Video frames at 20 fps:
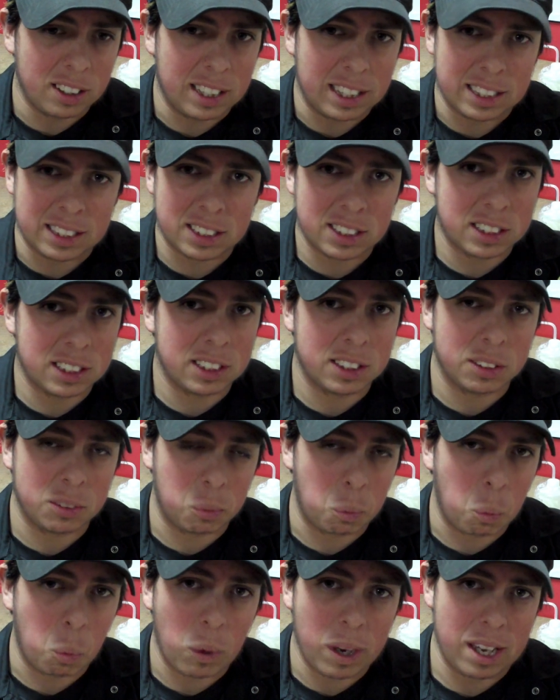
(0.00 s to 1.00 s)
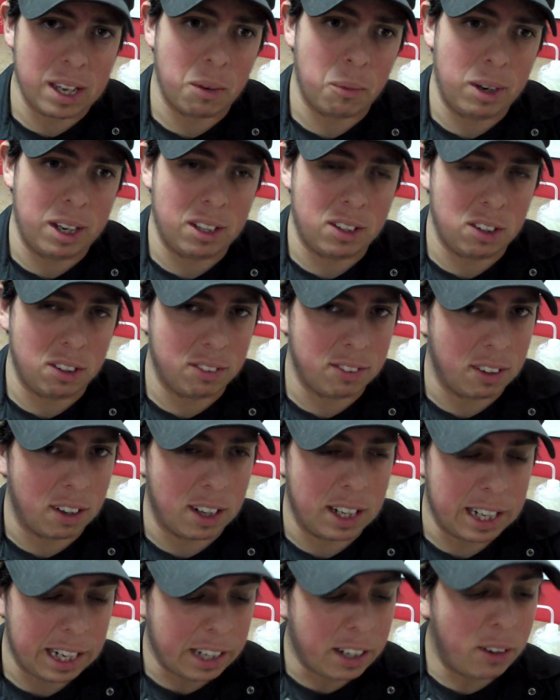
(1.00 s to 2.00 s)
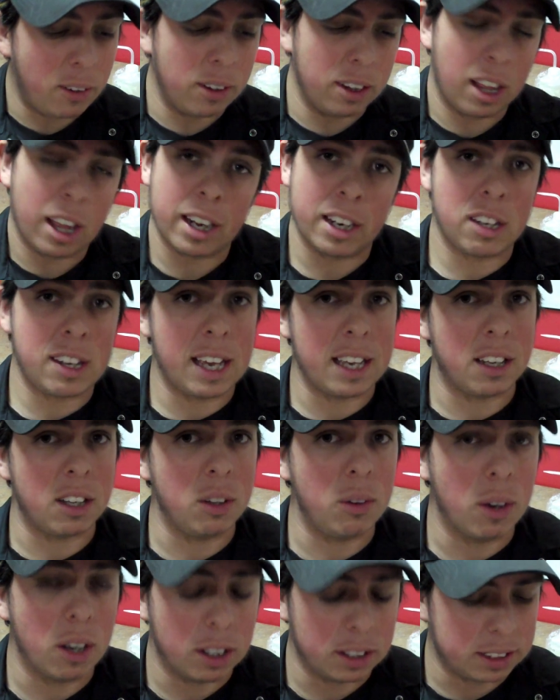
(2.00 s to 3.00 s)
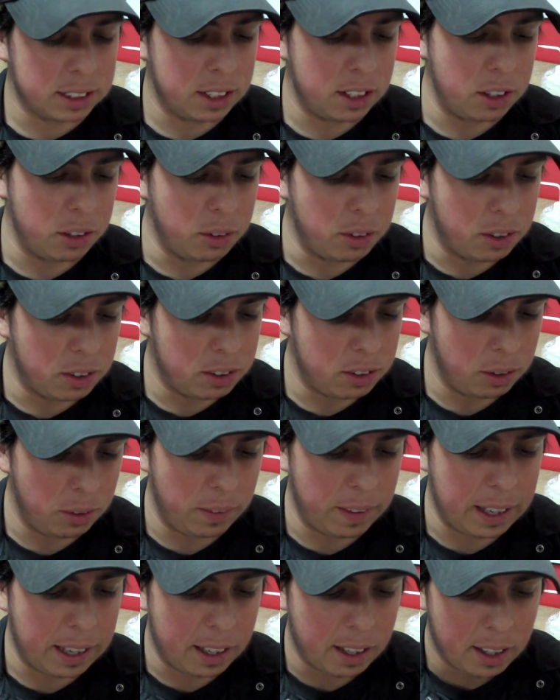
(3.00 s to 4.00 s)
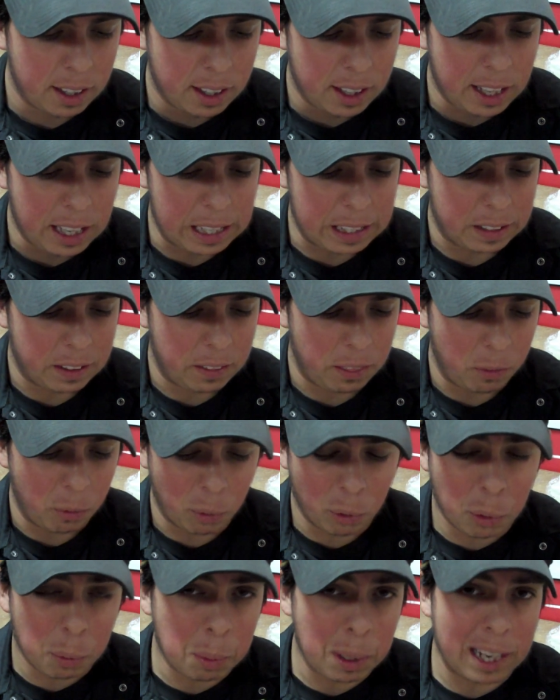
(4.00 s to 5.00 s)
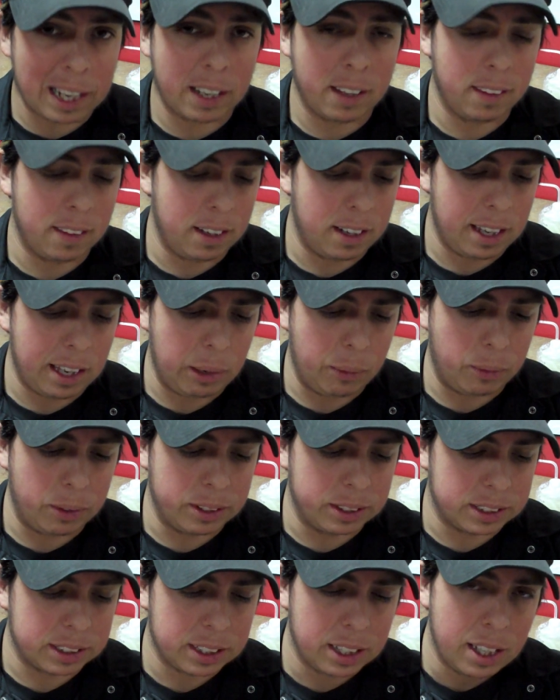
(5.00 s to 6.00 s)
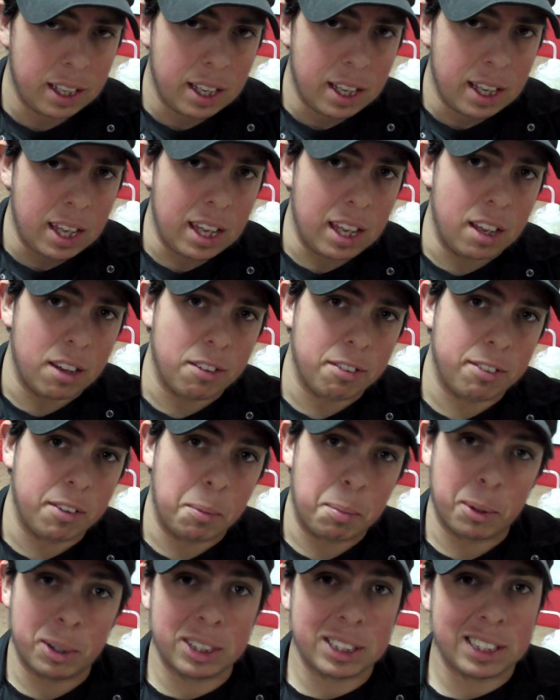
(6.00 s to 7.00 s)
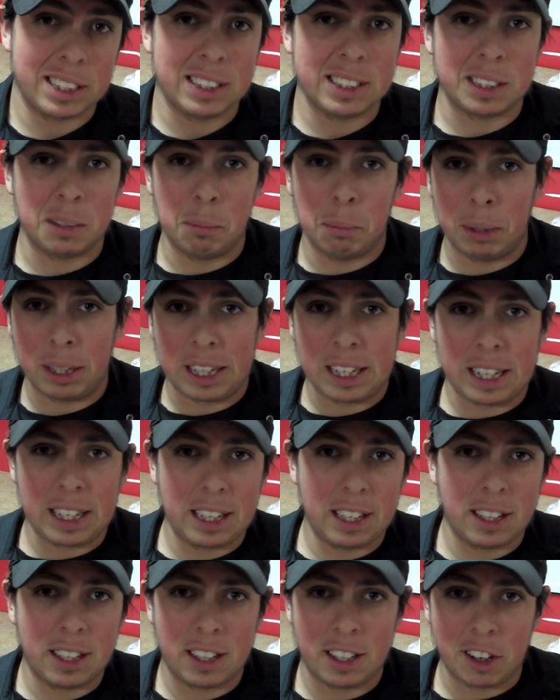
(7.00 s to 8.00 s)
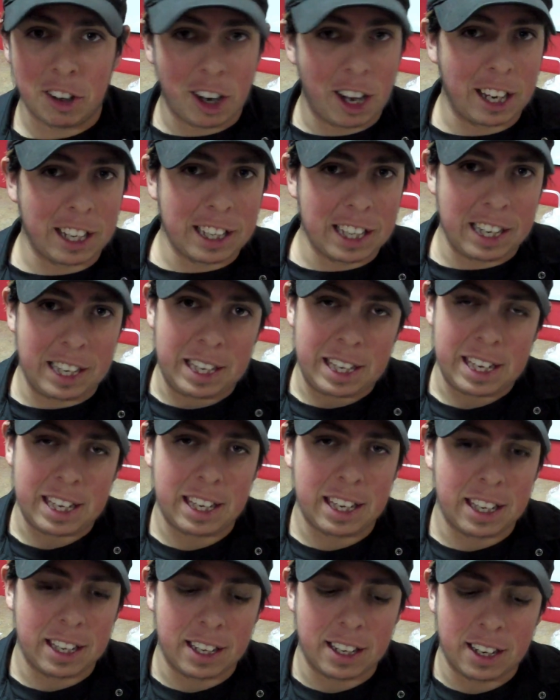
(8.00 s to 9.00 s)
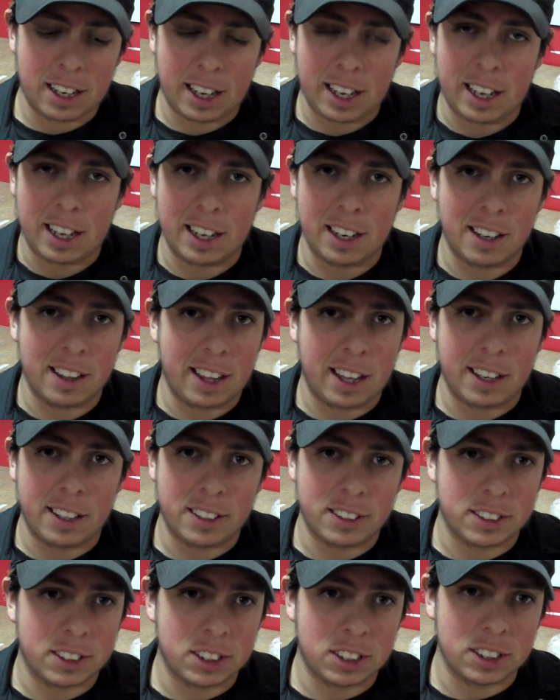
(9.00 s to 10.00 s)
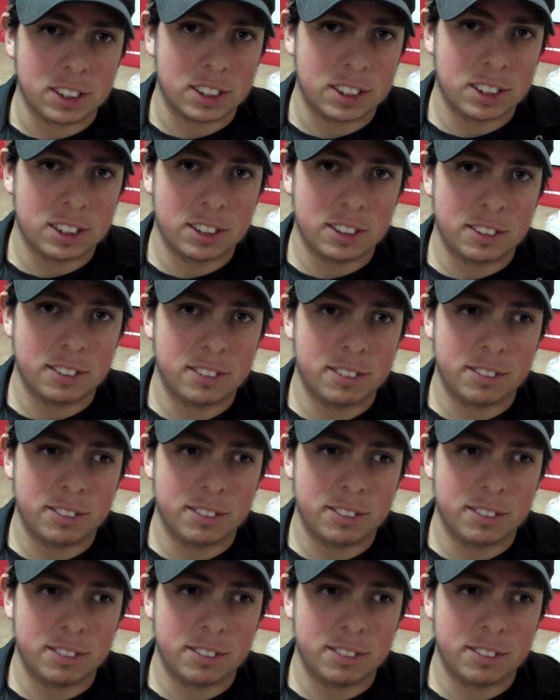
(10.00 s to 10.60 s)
that's way too far. And I know a lot of tattoo artists that do that. And the rule back in the day was, if a person isn't bleeding, you're not getting ink in, and that's just